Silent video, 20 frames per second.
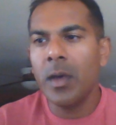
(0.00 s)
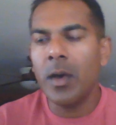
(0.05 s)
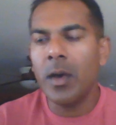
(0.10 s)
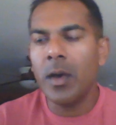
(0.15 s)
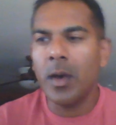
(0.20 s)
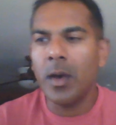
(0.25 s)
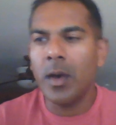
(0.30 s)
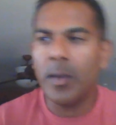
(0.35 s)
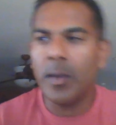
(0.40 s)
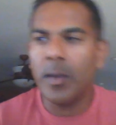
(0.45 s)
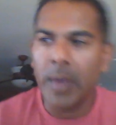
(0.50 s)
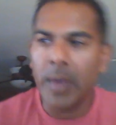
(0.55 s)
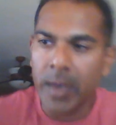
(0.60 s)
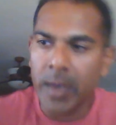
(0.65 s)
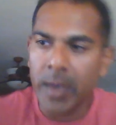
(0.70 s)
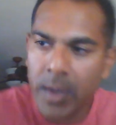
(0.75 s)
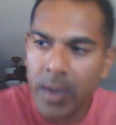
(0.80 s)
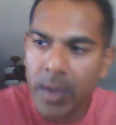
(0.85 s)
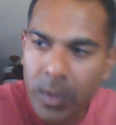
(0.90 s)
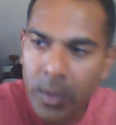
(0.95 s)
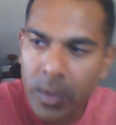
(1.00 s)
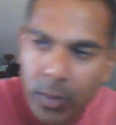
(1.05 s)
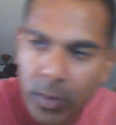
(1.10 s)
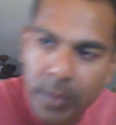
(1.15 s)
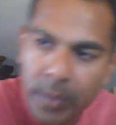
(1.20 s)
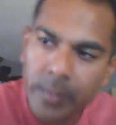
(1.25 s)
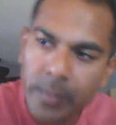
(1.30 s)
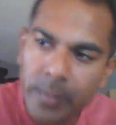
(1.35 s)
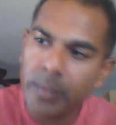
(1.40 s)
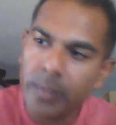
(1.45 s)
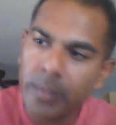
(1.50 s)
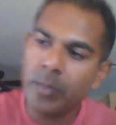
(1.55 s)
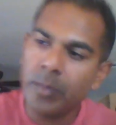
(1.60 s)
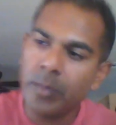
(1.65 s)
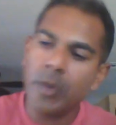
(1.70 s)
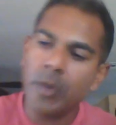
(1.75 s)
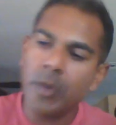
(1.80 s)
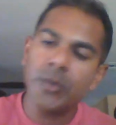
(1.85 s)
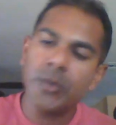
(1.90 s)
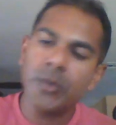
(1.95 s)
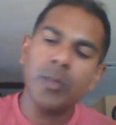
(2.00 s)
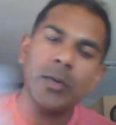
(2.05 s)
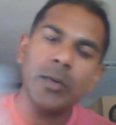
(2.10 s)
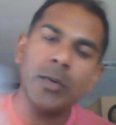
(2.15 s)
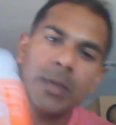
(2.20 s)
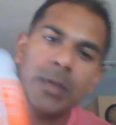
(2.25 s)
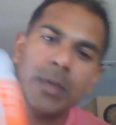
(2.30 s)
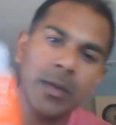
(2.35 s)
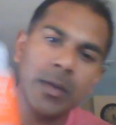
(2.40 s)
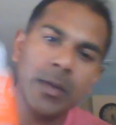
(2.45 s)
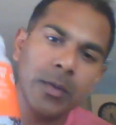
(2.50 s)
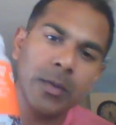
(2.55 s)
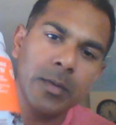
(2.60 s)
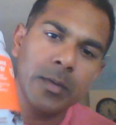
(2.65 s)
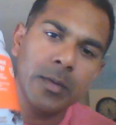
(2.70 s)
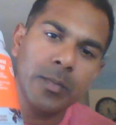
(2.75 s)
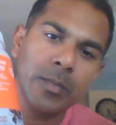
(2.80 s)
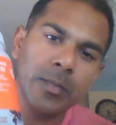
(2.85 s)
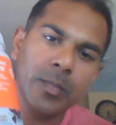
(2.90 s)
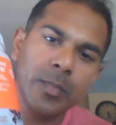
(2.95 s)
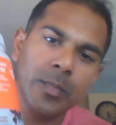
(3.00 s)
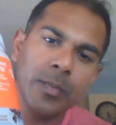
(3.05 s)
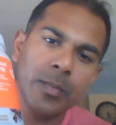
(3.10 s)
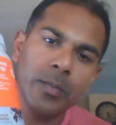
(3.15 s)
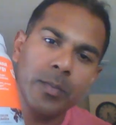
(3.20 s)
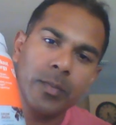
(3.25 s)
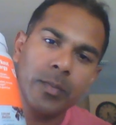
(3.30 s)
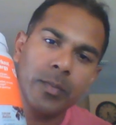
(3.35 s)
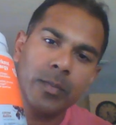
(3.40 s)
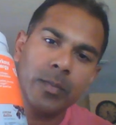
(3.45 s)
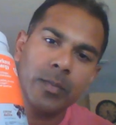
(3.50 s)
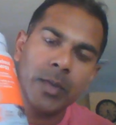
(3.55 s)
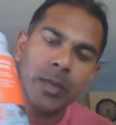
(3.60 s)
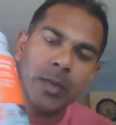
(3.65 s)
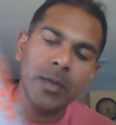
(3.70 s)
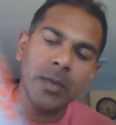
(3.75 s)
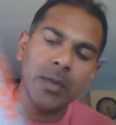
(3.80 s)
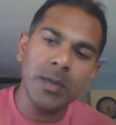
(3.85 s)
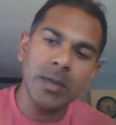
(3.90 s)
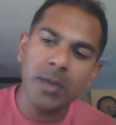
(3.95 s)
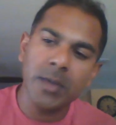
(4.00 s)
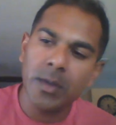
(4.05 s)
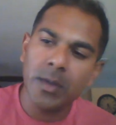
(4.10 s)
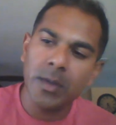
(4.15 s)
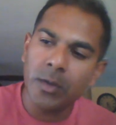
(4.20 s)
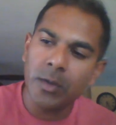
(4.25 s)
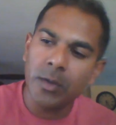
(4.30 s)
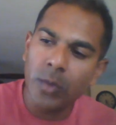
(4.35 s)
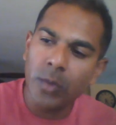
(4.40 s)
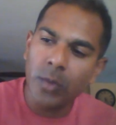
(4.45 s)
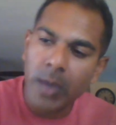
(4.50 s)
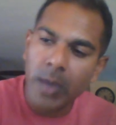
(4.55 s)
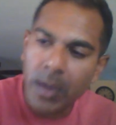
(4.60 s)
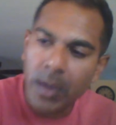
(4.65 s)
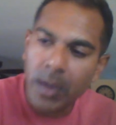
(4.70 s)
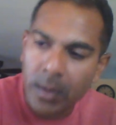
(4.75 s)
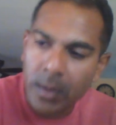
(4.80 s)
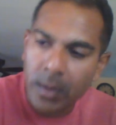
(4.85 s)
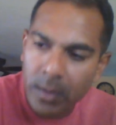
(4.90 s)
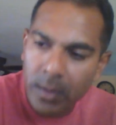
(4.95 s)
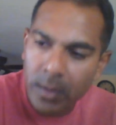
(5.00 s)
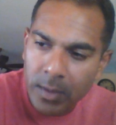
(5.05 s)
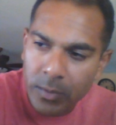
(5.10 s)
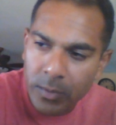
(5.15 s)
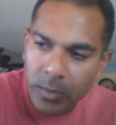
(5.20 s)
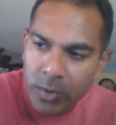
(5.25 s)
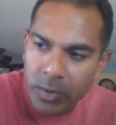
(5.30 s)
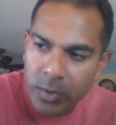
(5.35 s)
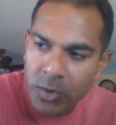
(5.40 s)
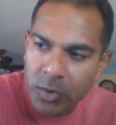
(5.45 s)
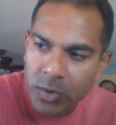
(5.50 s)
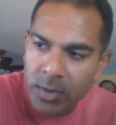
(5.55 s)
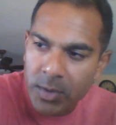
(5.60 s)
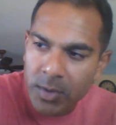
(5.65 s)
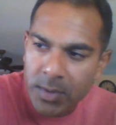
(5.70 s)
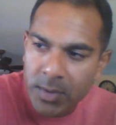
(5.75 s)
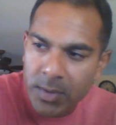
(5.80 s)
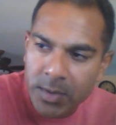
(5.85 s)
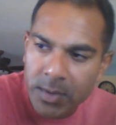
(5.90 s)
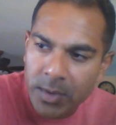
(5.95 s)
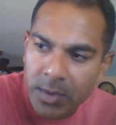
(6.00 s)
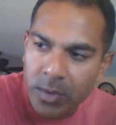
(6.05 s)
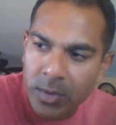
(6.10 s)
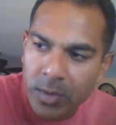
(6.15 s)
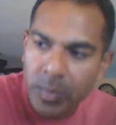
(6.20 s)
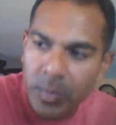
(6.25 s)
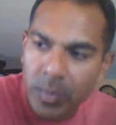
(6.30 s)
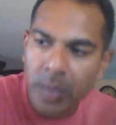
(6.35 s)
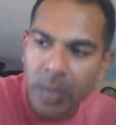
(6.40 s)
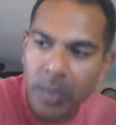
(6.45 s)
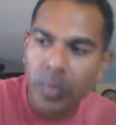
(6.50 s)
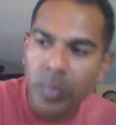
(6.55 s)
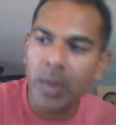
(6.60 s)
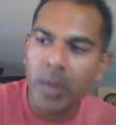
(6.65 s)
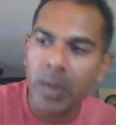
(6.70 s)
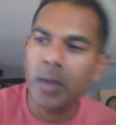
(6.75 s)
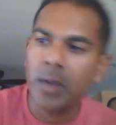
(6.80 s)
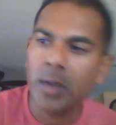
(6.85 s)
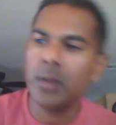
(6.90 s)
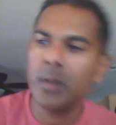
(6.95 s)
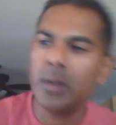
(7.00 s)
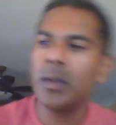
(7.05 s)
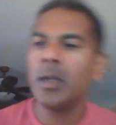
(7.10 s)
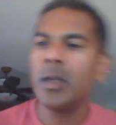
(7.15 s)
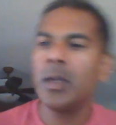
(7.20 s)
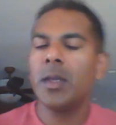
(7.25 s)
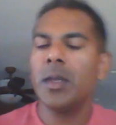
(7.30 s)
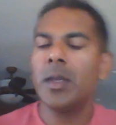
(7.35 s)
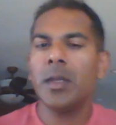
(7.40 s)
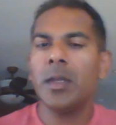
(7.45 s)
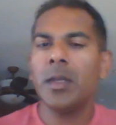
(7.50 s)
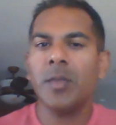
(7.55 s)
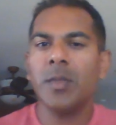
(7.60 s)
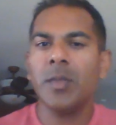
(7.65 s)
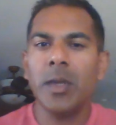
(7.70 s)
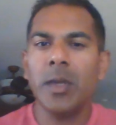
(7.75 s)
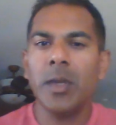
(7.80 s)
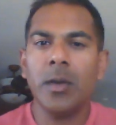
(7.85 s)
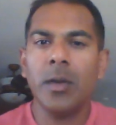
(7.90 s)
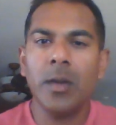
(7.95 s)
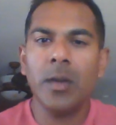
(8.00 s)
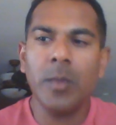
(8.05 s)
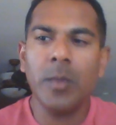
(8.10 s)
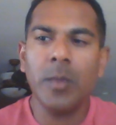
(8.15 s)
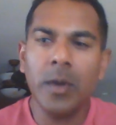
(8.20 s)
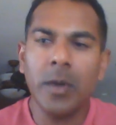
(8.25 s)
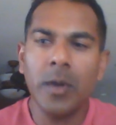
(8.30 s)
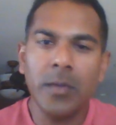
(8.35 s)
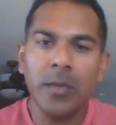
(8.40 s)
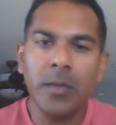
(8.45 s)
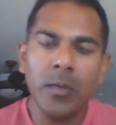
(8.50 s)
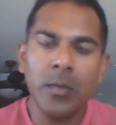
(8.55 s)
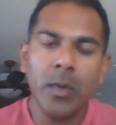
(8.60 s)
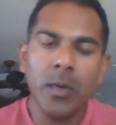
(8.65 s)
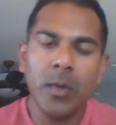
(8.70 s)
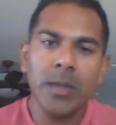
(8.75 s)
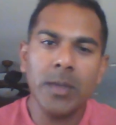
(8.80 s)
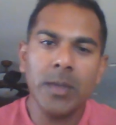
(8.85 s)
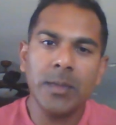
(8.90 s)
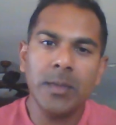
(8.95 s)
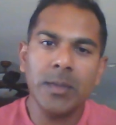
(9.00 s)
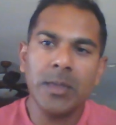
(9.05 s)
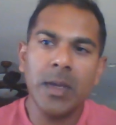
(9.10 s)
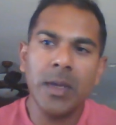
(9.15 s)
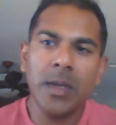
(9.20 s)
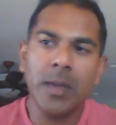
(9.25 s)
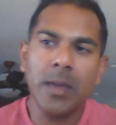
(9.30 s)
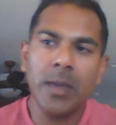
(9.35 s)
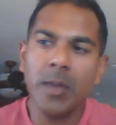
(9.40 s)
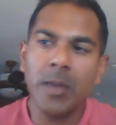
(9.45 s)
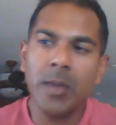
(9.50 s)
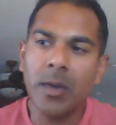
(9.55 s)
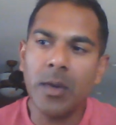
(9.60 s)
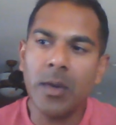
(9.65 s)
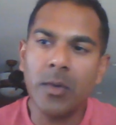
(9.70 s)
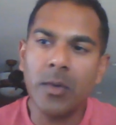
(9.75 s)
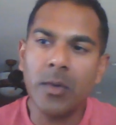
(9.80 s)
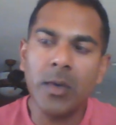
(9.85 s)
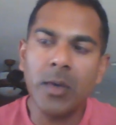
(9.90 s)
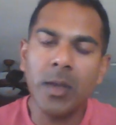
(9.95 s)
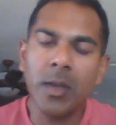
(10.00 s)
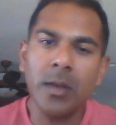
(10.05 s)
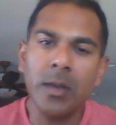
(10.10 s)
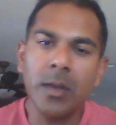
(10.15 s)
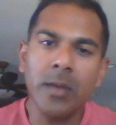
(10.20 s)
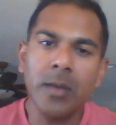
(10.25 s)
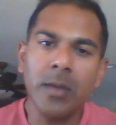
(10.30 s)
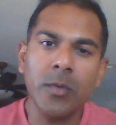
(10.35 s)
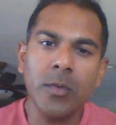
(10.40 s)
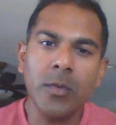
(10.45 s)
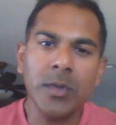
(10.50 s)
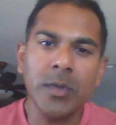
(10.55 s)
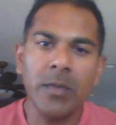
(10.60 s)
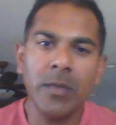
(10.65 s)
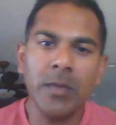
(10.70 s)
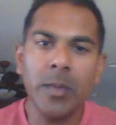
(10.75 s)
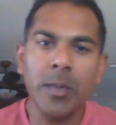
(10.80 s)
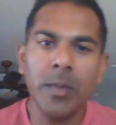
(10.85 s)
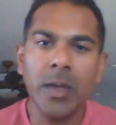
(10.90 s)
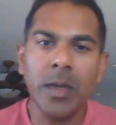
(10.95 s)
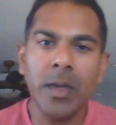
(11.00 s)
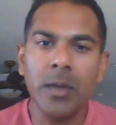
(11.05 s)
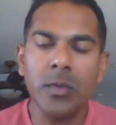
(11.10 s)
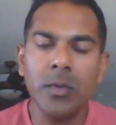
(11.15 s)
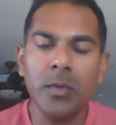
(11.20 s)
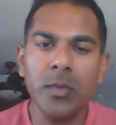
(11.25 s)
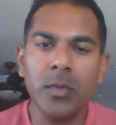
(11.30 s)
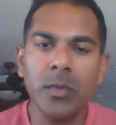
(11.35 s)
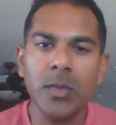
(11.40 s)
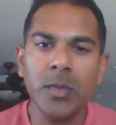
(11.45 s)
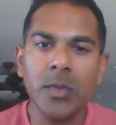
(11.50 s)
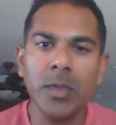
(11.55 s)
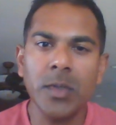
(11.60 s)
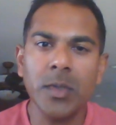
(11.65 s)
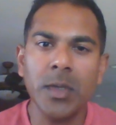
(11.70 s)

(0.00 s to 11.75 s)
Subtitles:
Again, I will also post another my thoughts on the Ucan, which is another big product that's been out on the market for quite some time now. And of course, everybody knows